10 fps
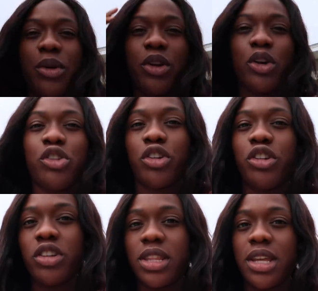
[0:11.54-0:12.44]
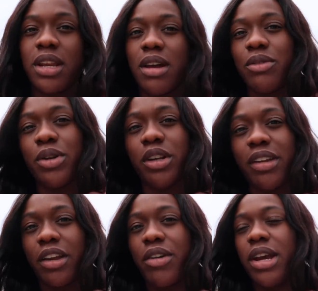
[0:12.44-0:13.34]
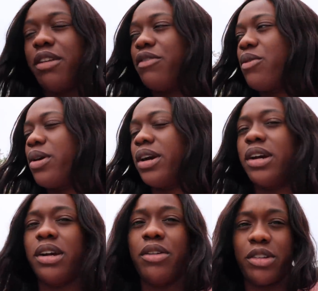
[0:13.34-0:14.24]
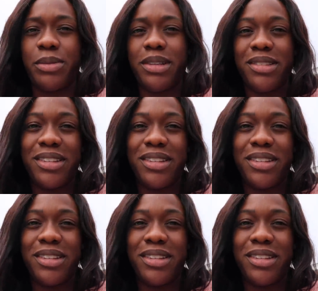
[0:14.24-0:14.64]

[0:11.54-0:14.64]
we're gonna go to church and then we're gonna decorate for Christmas.